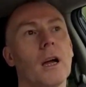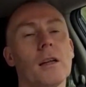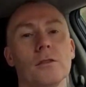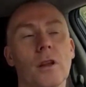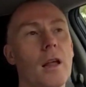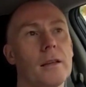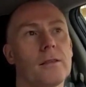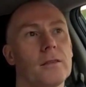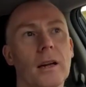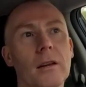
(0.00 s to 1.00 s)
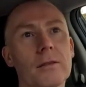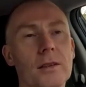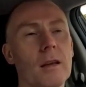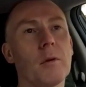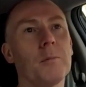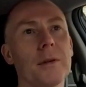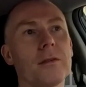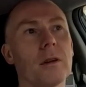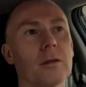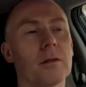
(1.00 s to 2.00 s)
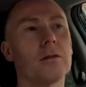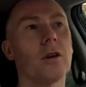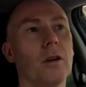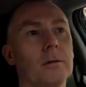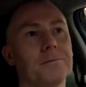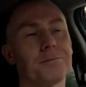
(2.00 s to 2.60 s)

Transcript: and, and it's exactly the same in business. And so,